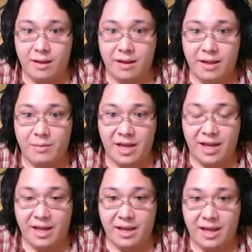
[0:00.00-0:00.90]
and then my
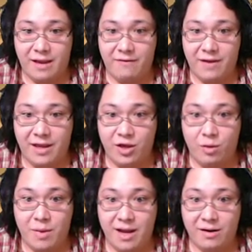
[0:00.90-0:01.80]

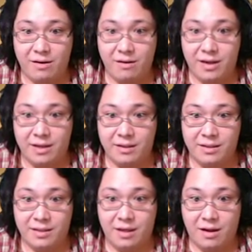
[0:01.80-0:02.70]
FAQ banner
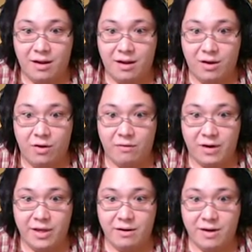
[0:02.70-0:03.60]
is over
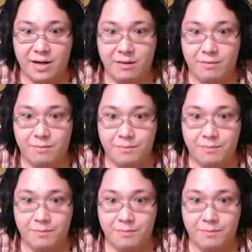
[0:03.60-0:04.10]
here now.